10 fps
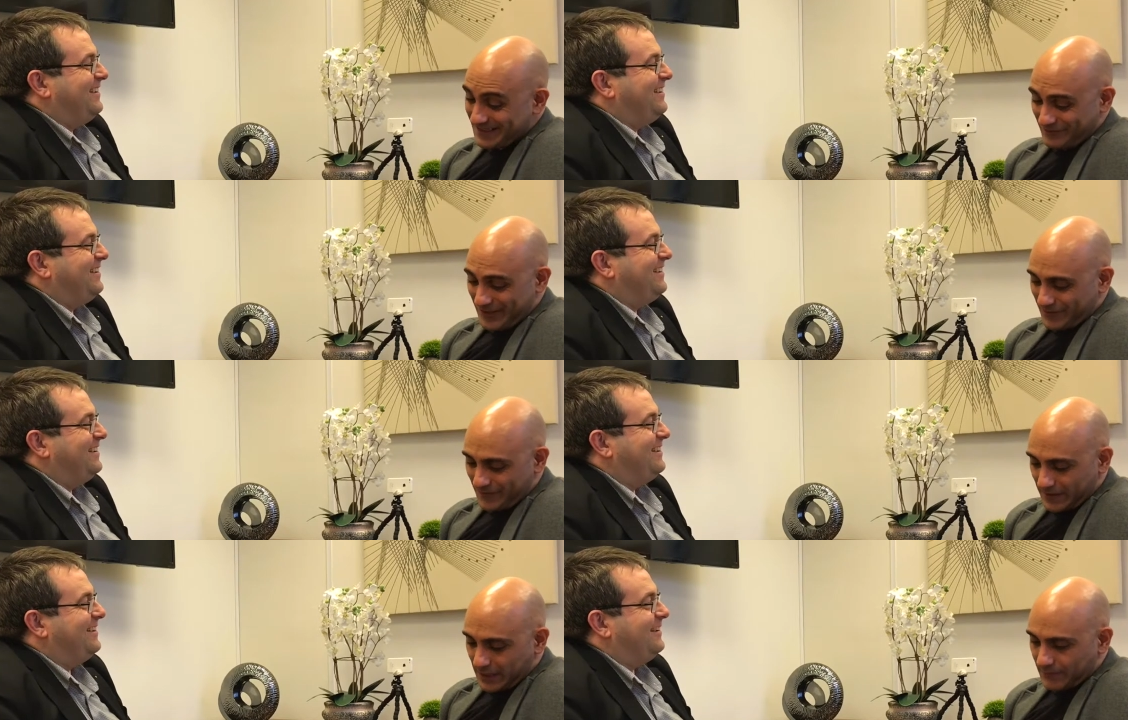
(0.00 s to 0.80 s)
Speaker 1: this is really
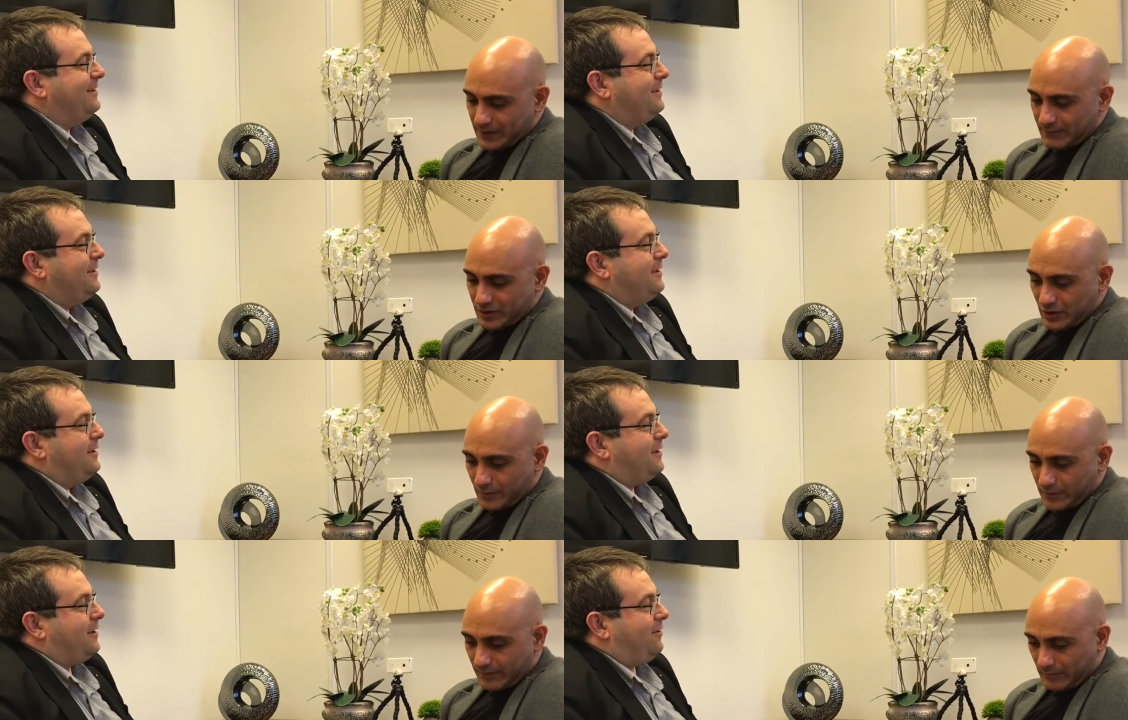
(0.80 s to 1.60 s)
off the cuff. So let me just
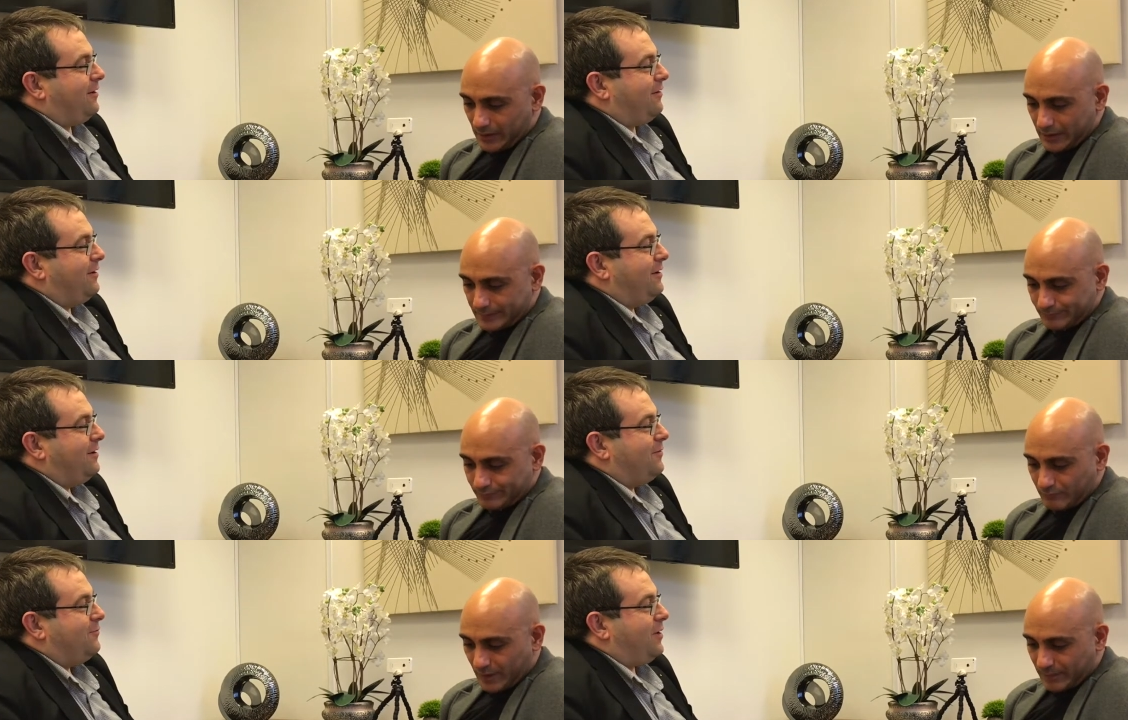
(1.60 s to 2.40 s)
open up okay. my um,
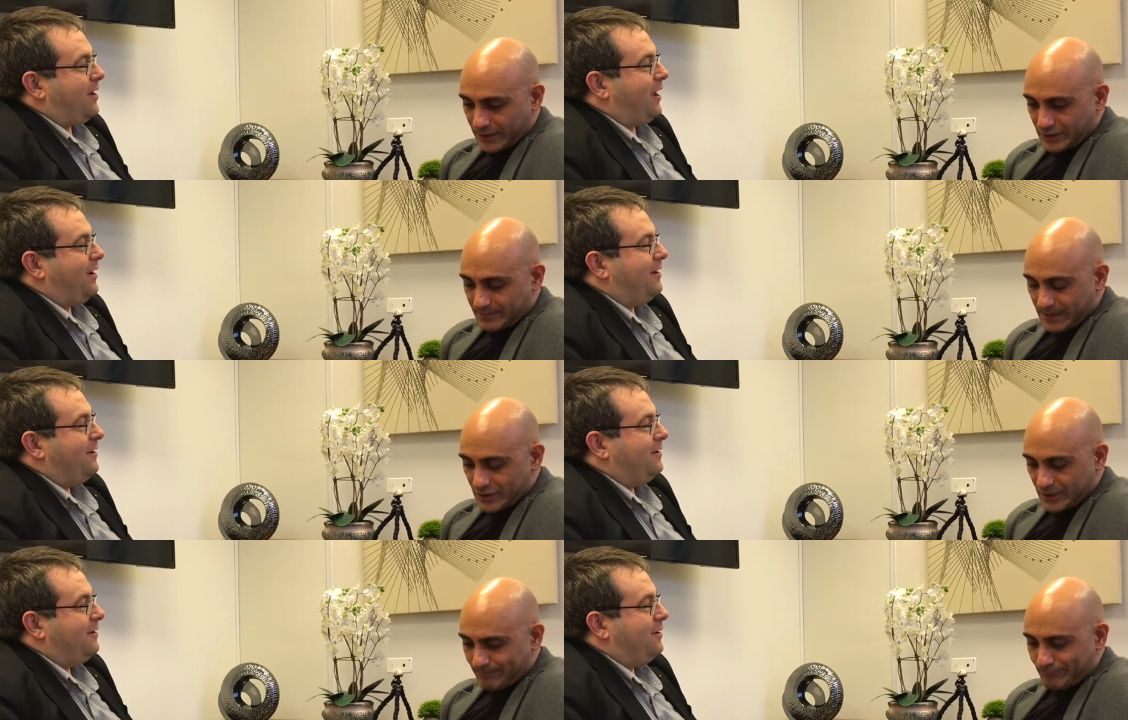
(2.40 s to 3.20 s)
my pages okay.
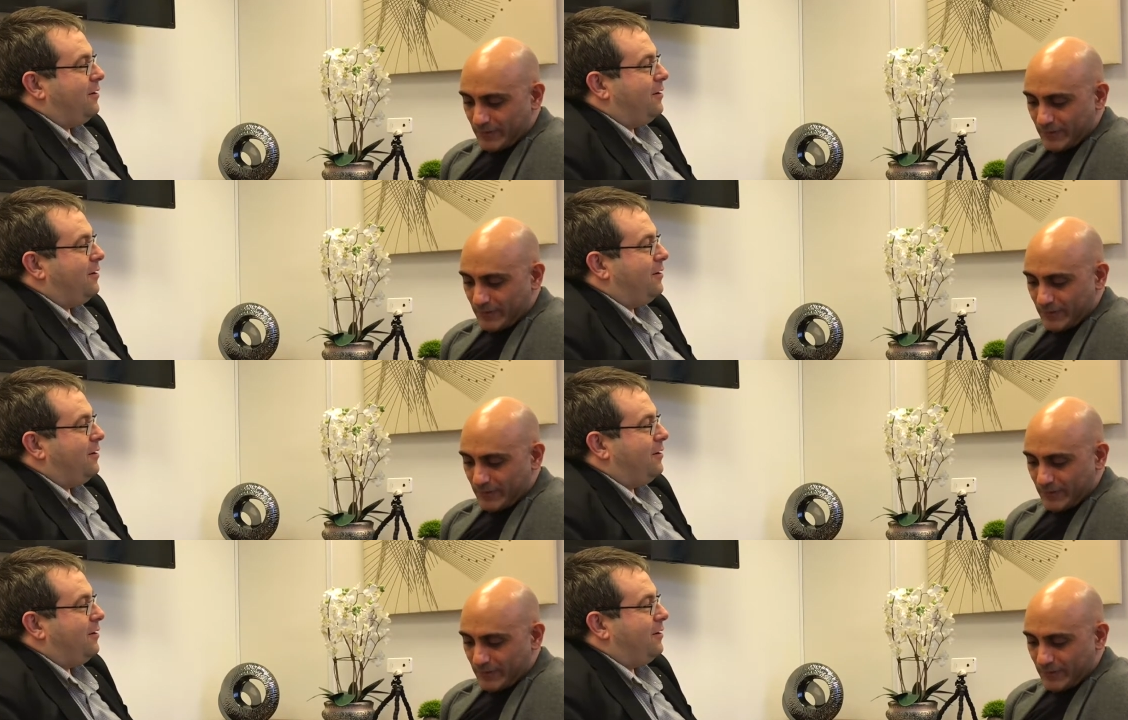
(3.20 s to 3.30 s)
manager.